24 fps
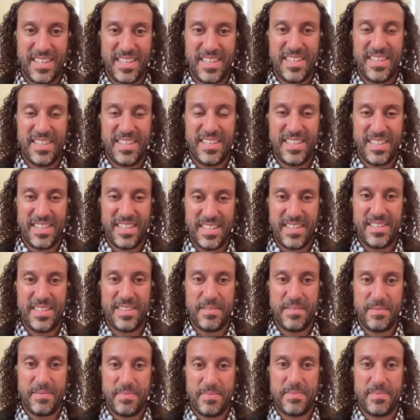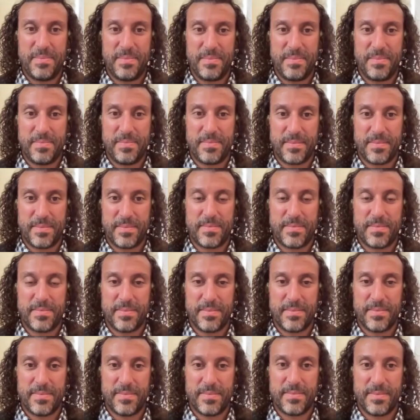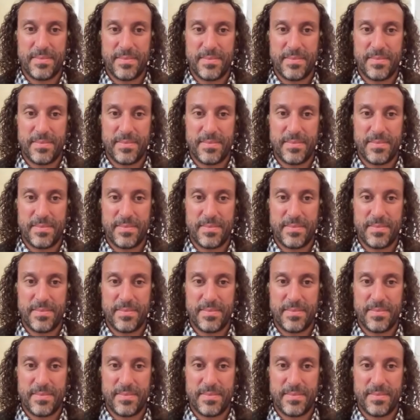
and its sense of adventure that it's